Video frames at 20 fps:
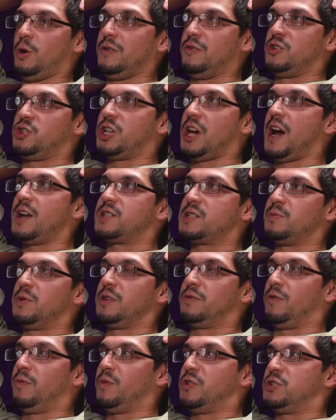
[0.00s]
Or even Chad
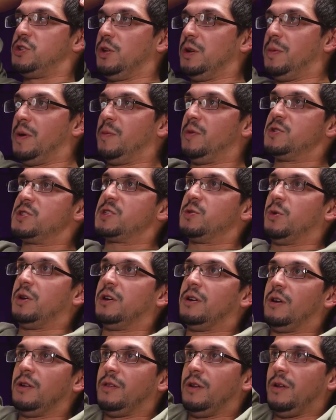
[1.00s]
Smith from the Chili Peppers
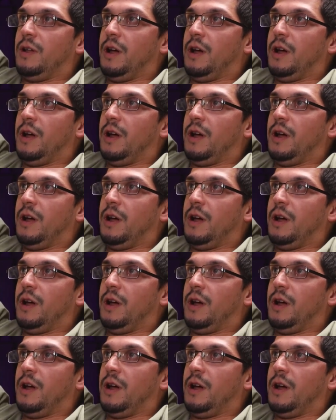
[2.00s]
swinging on the